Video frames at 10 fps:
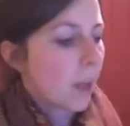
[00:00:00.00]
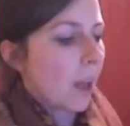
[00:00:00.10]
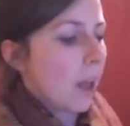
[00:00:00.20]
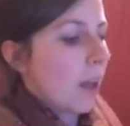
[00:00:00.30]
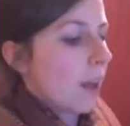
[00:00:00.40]

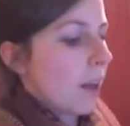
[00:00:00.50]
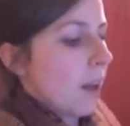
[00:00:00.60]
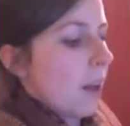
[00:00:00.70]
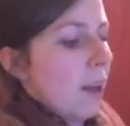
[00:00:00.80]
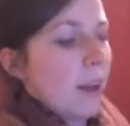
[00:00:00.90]
And
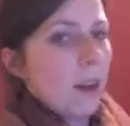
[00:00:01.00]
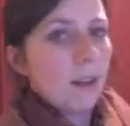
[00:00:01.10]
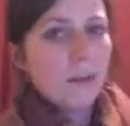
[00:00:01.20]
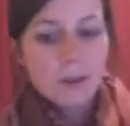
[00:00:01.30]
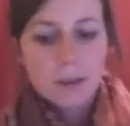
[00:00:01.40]

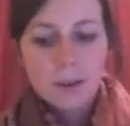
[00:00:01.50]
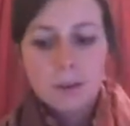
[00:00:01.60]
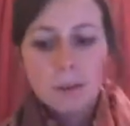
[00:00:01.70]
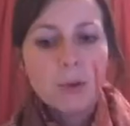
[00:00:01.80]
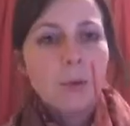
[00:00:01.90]
for
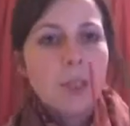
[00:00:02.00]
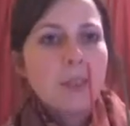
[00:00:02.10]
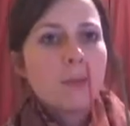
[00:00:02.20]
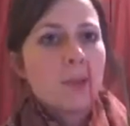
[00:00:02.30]
the blue beads,